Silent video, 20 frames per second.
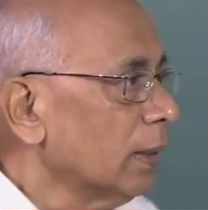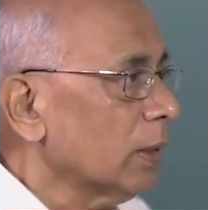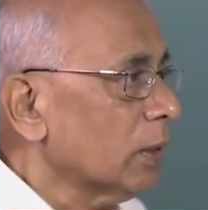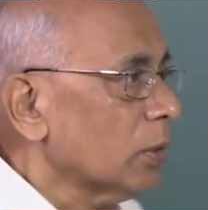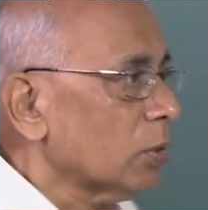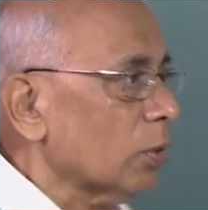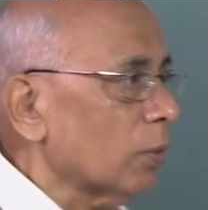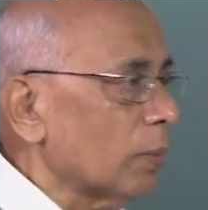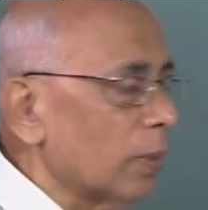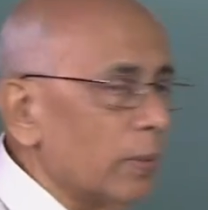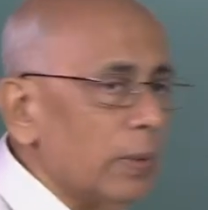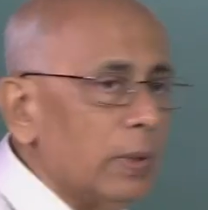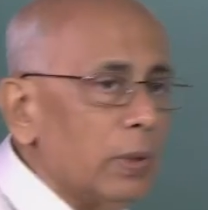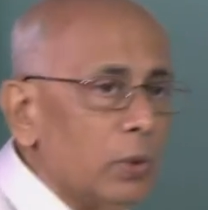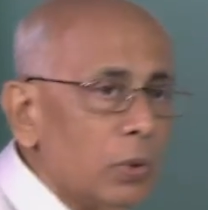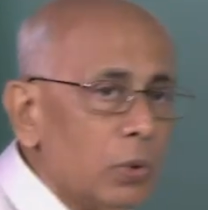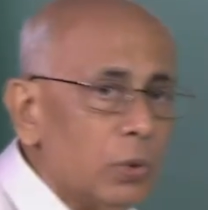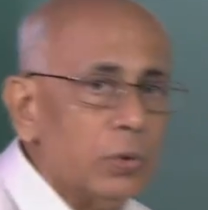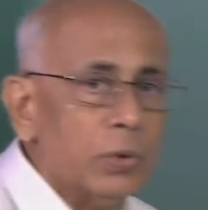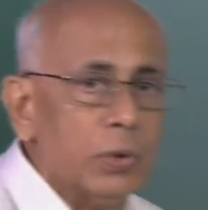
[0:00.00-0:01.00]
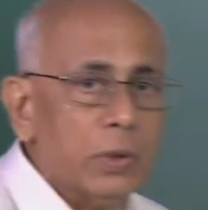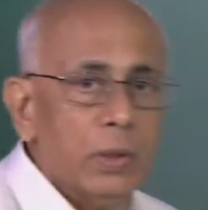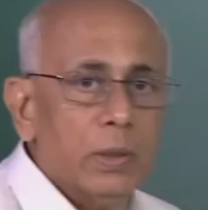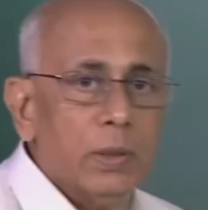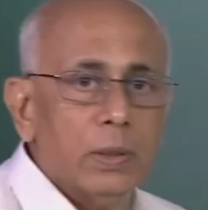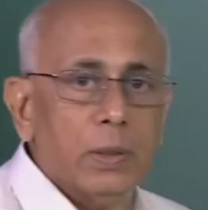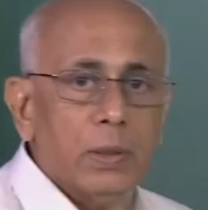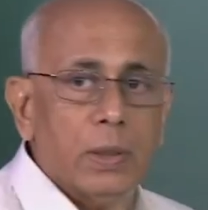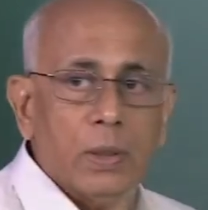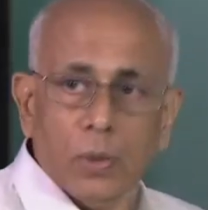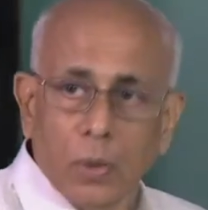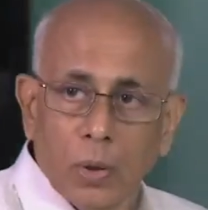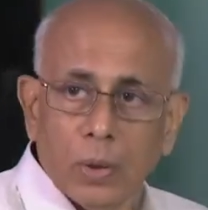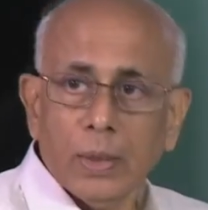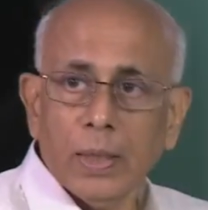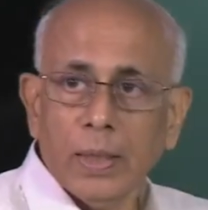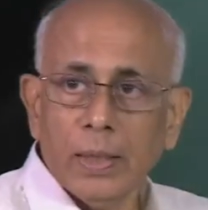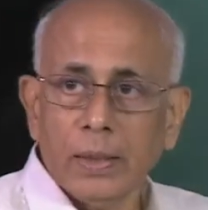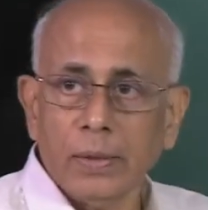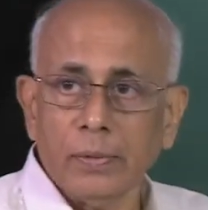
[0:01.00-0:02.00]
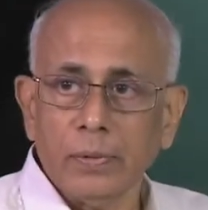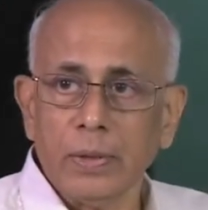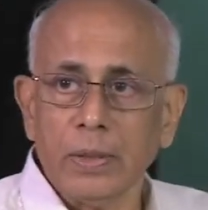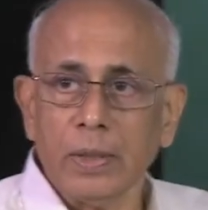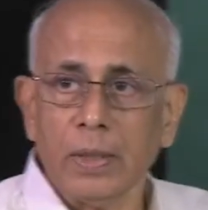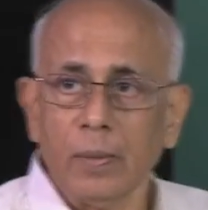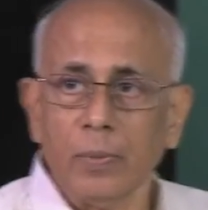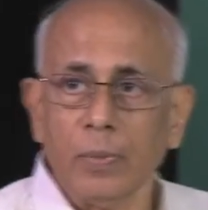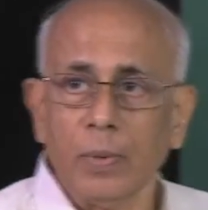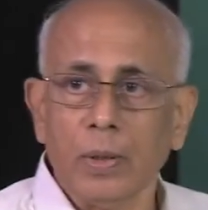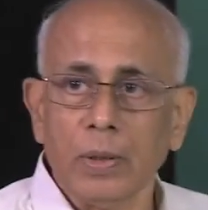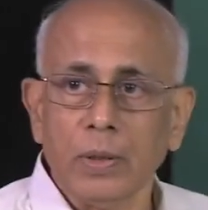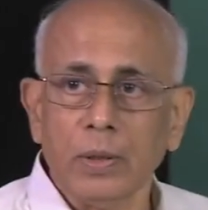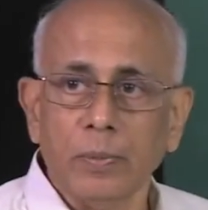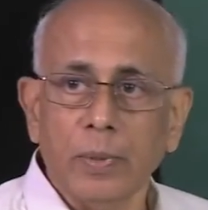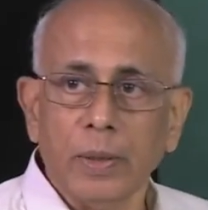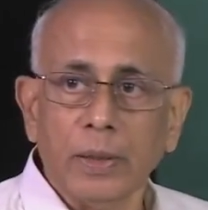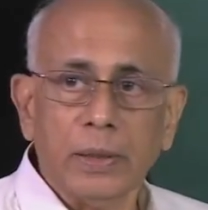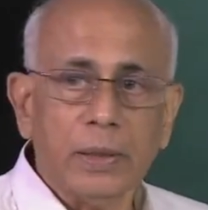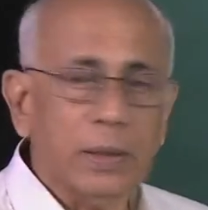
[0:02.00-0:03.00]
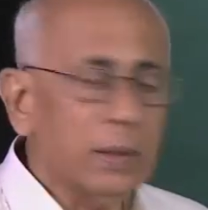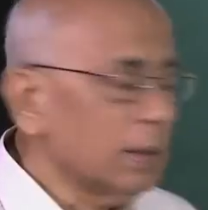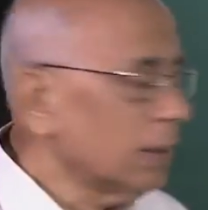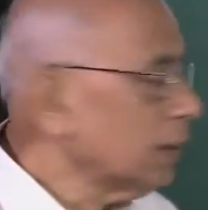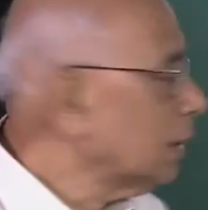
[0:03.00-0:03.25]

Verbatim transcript: So, we will use non-relativistic approximation.